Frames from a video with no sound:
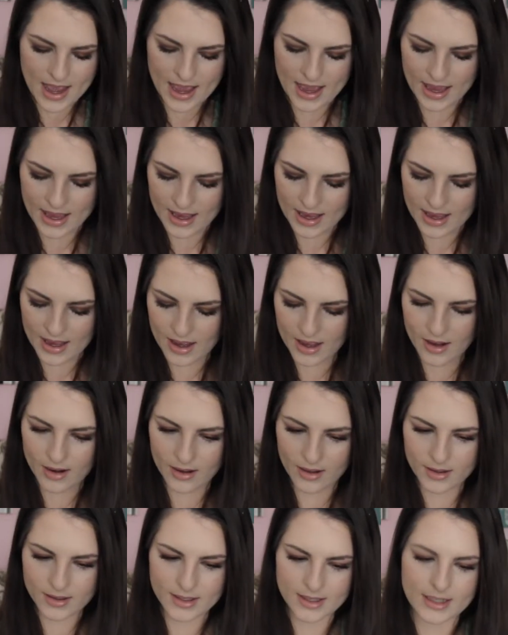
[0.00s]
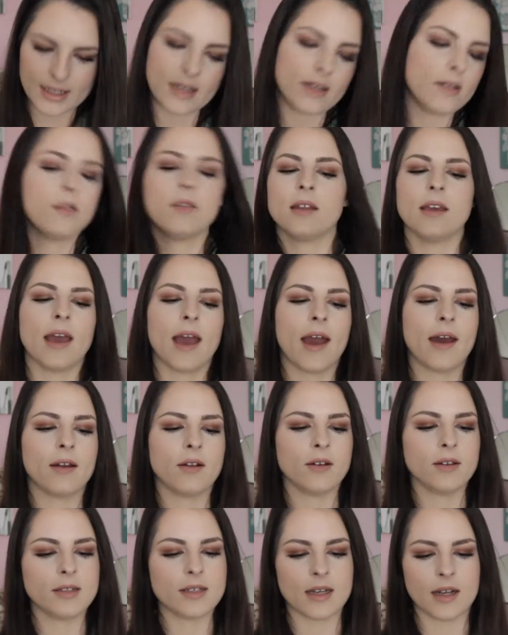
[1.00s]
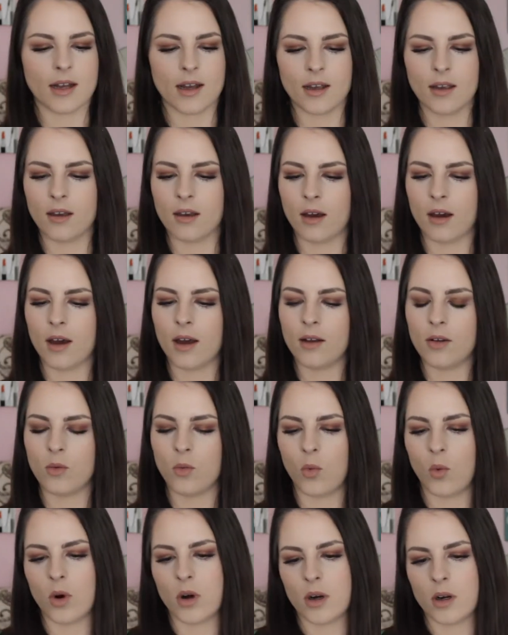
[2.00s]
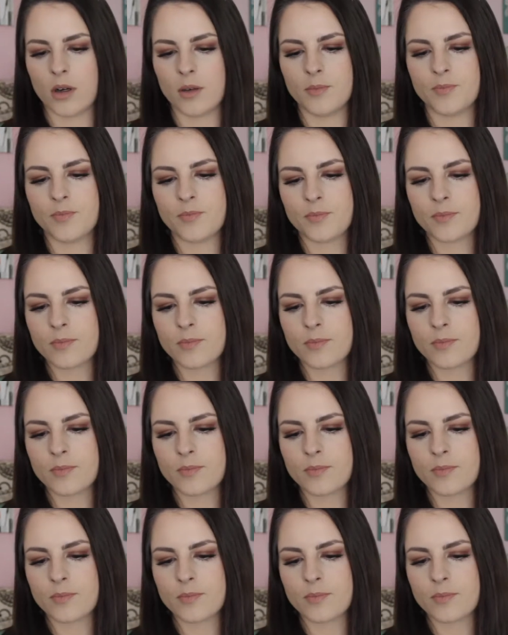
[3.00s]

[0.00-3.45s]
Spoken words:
And let's see, the add-ons that I got were,